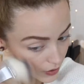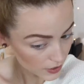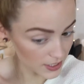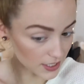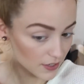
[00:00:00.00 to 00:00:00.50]

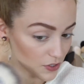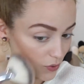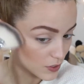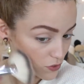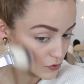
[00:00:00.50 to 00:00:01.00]
This gives
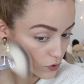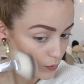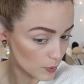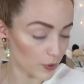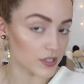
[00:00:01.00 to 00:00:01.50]
you a
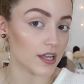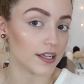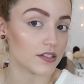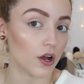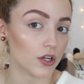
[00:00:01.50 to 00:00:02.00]
super
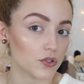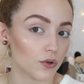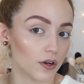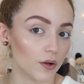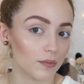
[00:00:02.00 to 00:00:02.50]
precise
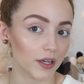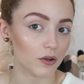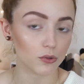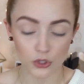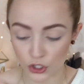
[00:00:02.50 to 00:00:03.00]
contour. Oh my
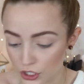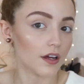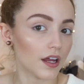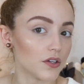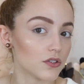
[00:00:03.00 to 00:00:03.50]
gosh.
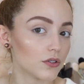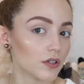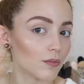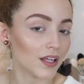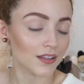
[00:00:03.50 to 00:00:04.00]
I'm just
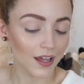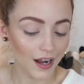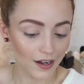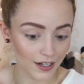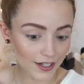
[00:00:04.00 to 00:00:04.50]
gonna blend that
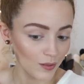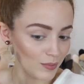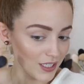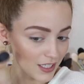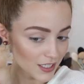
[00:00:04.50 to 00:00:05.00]
out a little
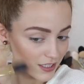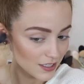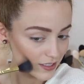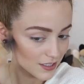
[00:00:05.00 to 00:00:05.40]
bit.